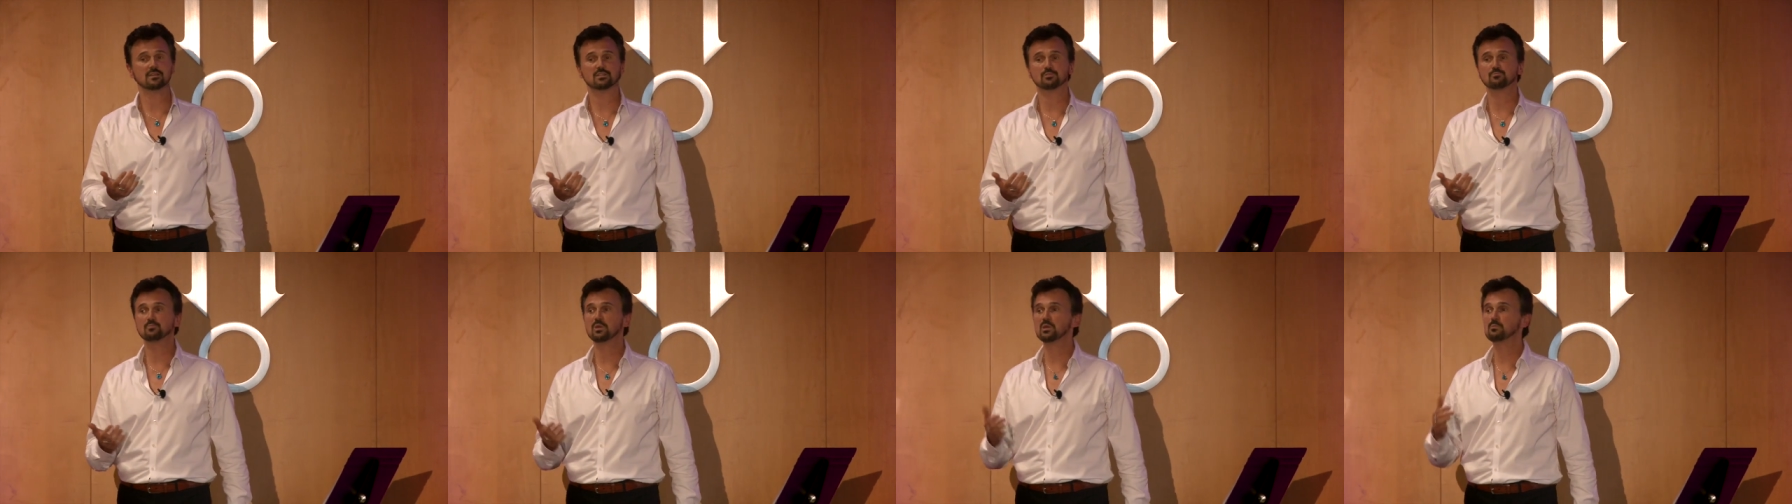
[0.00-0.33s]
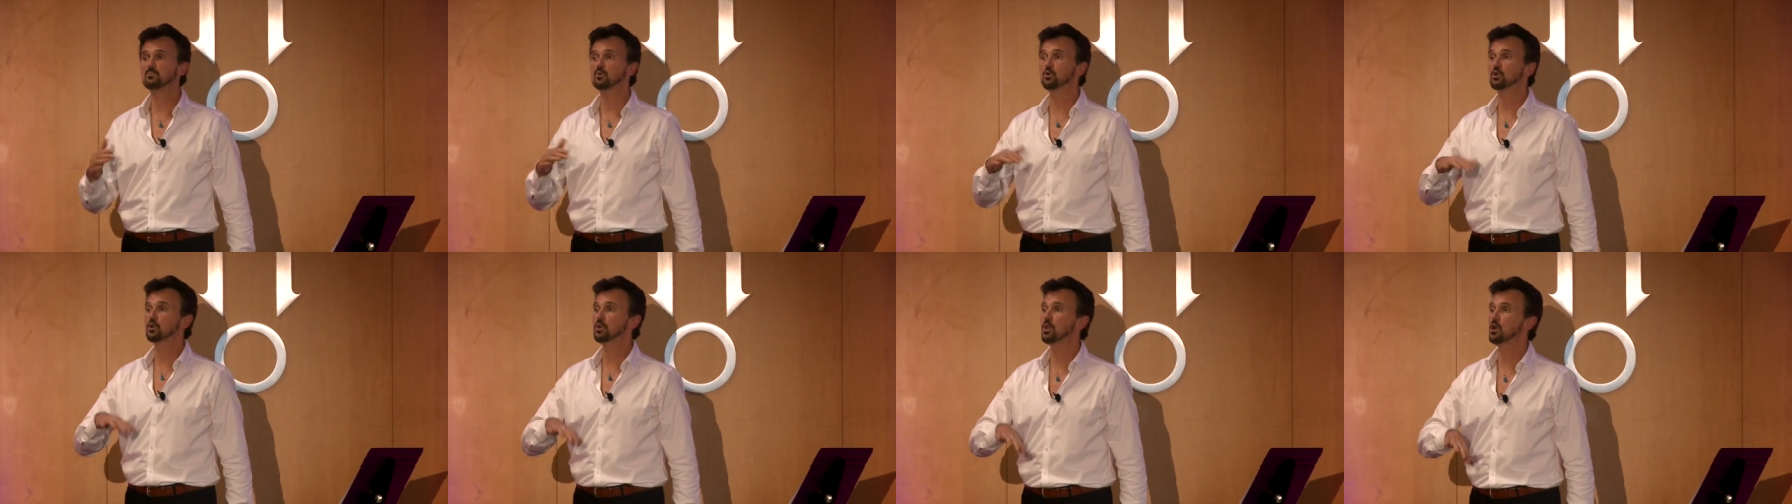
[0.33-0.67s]
is
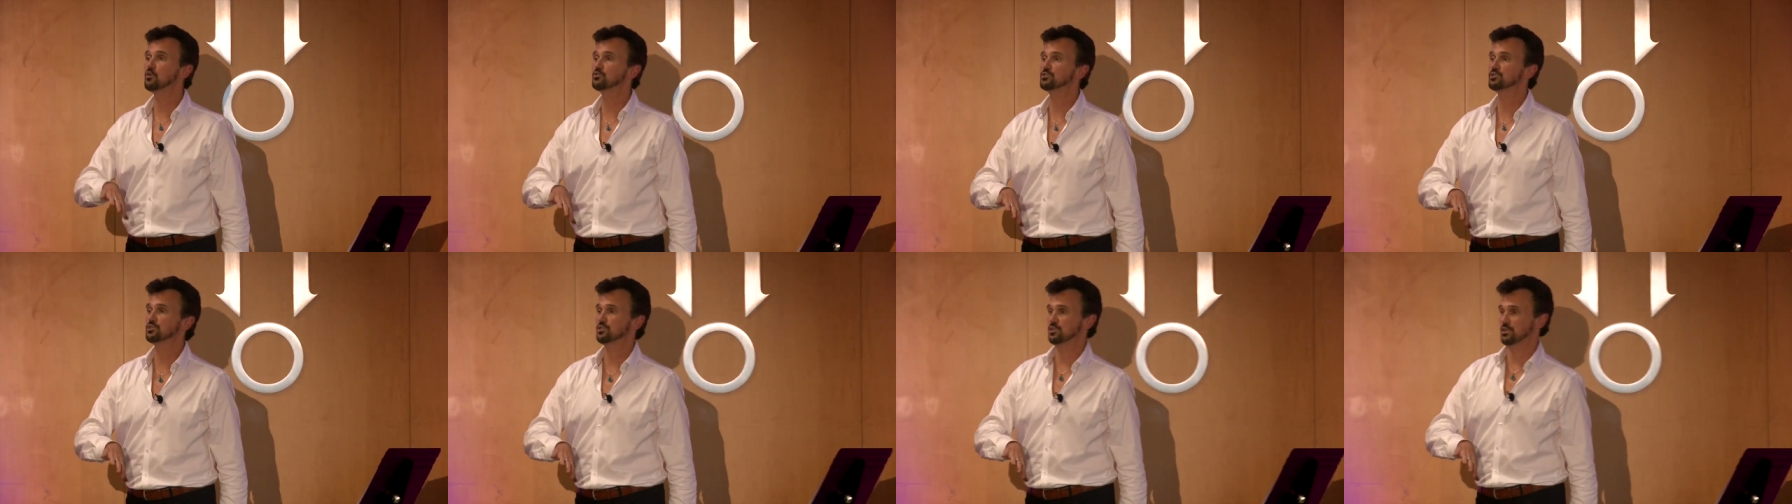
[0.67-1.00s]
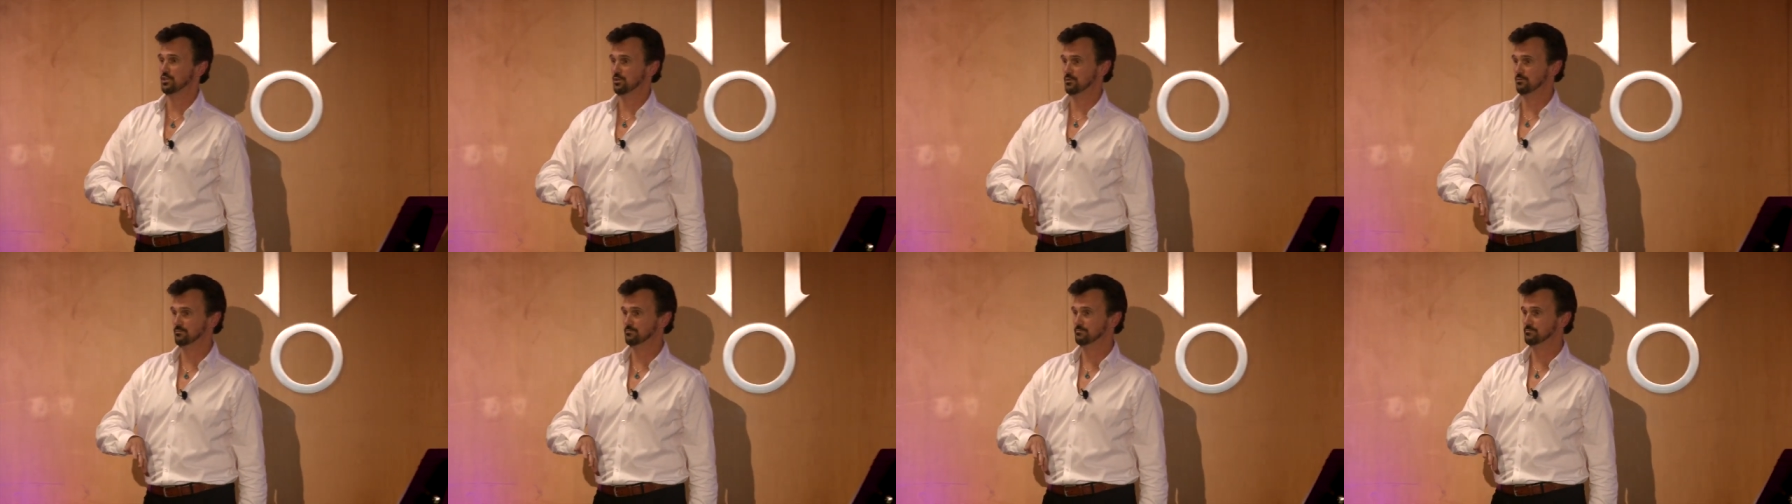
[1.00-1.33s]
people close to
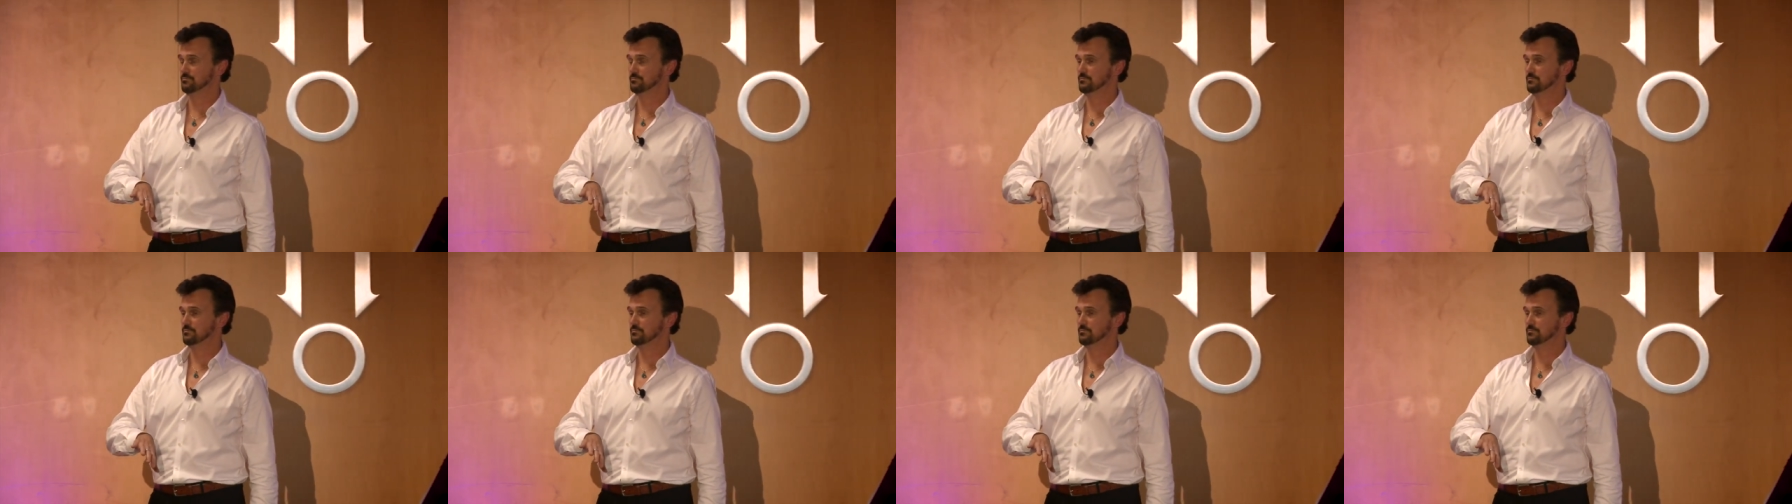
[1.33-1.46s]
you.